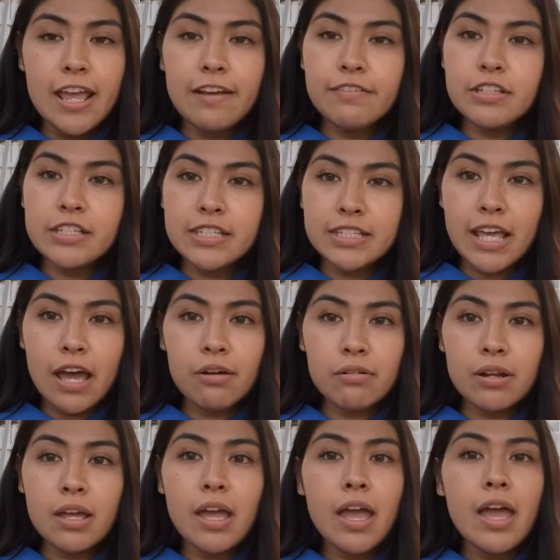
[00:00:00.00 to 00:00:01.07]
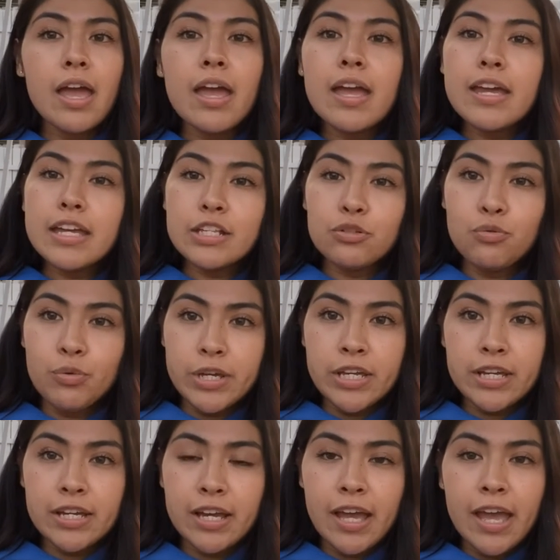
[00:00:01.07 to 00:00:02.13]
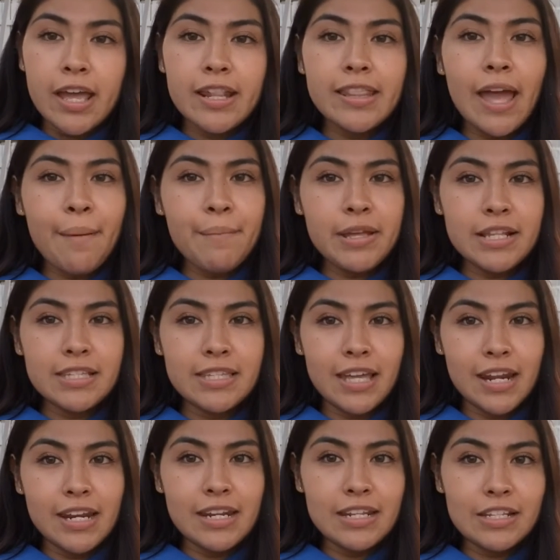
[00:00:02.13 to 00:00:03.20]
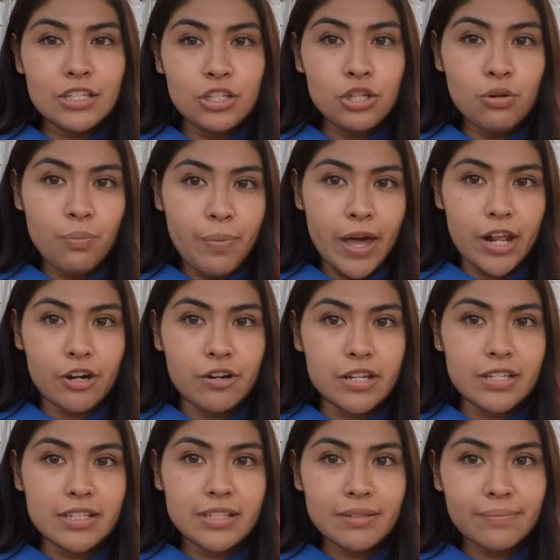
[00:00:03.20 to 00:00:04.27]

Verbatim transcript: If the sound is weak, that means that it needs new batteries.